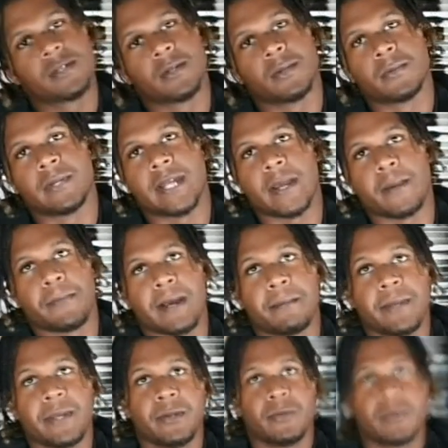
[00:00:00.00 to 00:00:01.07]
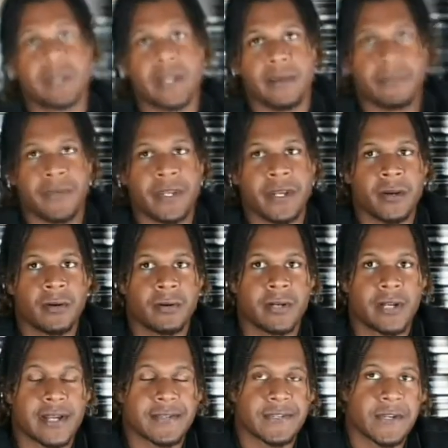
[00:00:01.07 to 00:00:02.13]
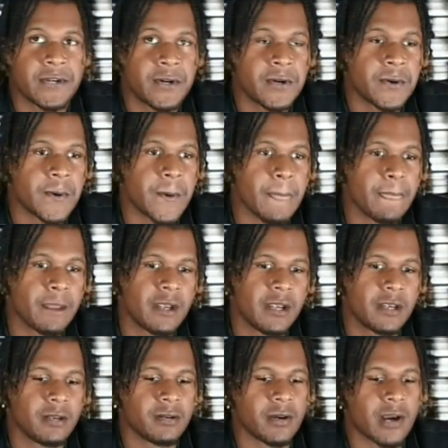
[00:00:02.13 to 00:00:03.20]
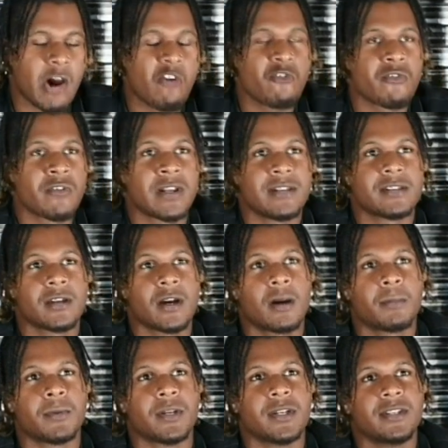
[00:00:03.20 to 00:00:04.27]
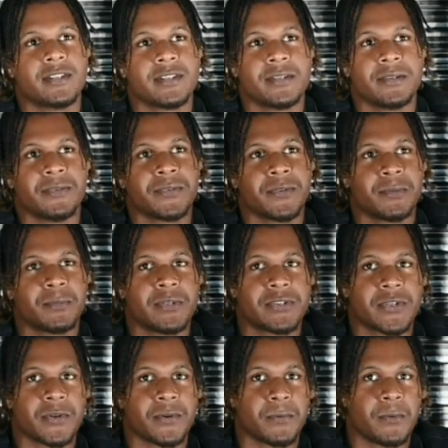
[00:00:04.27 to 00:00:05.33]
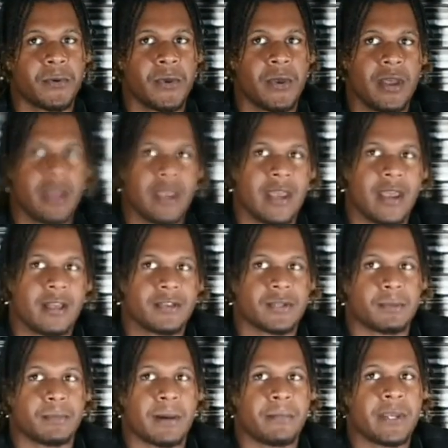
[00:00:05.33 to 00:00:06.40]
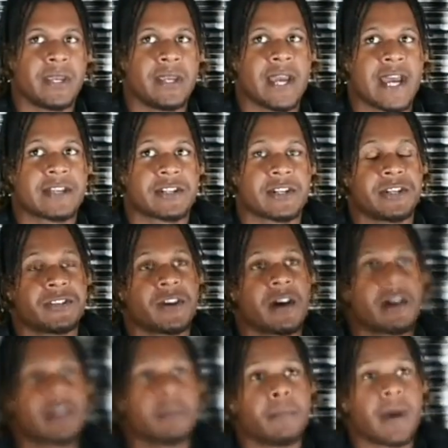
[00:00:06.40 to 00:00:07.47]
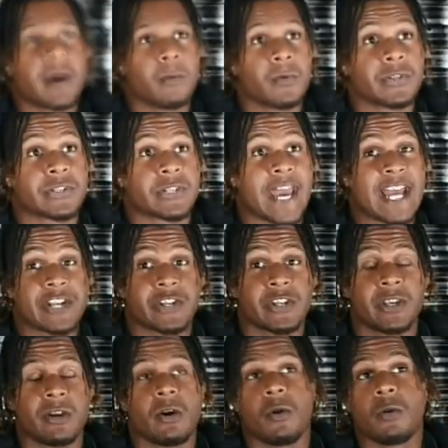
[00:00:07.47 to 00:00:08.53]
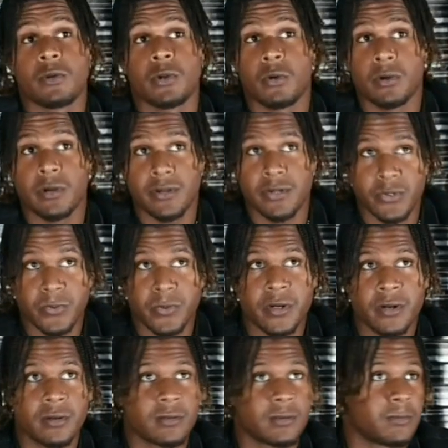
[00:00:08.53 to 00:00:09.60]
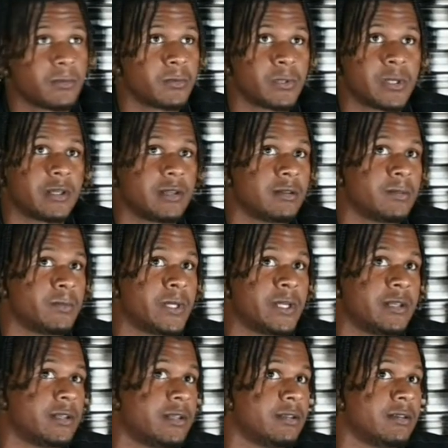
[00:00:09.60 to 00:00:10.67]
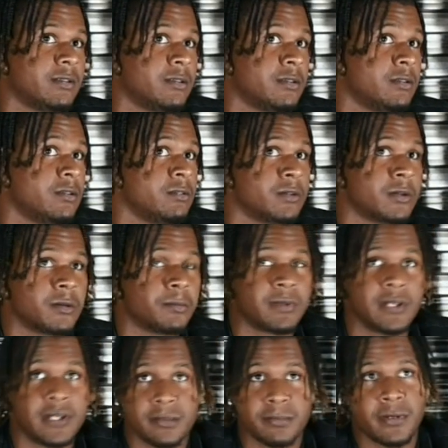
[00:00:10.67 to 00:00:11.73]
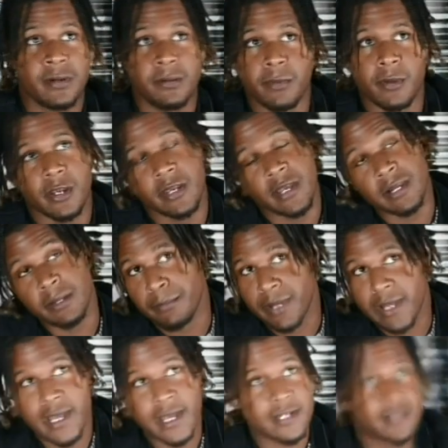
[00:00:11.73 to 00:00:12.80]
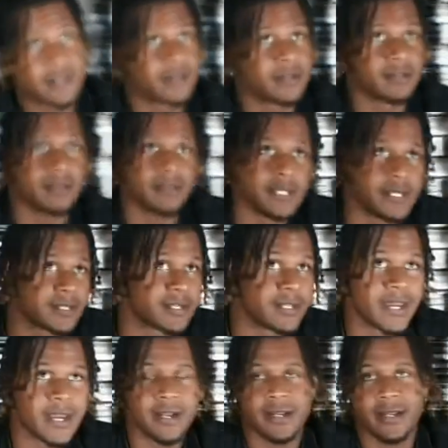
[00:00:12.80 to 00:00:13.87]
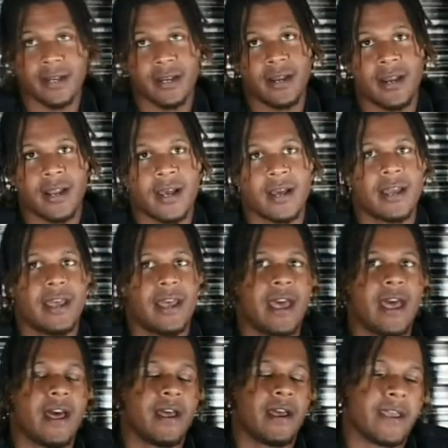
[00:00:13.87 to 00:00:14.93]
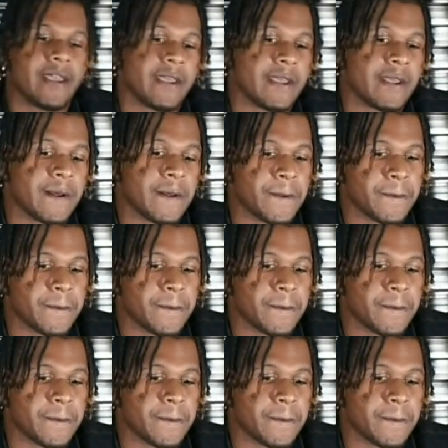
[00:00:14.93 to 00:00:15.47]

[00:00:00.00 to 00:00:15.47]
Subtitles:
So with that, by me doing that video and that song, I don't really talk much. You feel me? So by me actually talking about what's actually going on in this world with the police killing blacks and this and that, da da da da, and